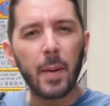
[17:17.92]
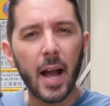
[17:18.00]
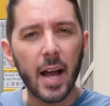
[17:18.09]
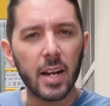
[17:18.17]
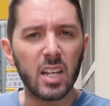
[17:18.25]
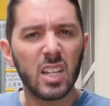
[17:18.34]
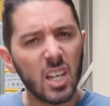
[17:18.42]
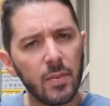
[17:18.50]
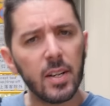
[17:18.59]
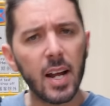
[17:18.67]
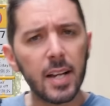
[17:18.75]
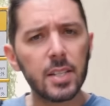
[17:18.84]
padding give
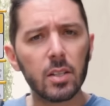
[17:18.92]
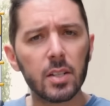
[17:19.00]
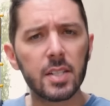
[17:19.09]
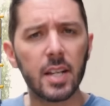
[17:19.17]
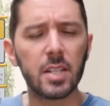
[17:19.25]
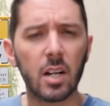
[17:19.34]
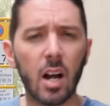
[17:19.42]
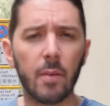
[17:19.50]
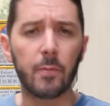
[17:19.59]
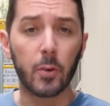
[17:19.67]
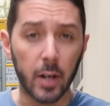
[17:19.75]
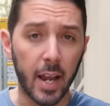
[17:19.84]
a nice little sense of
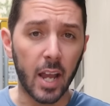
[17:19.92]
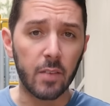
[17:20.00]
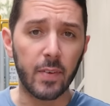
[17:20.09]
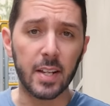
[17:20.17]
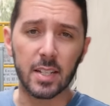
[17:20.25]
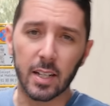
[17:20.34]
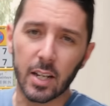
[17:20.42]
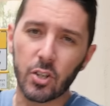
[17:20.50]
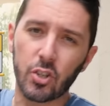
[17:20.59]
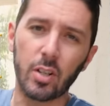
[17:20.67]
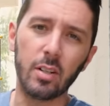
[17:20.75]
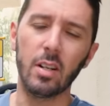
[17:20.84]
comfort and
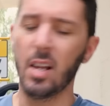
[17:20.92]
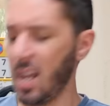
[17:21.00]
ventilation,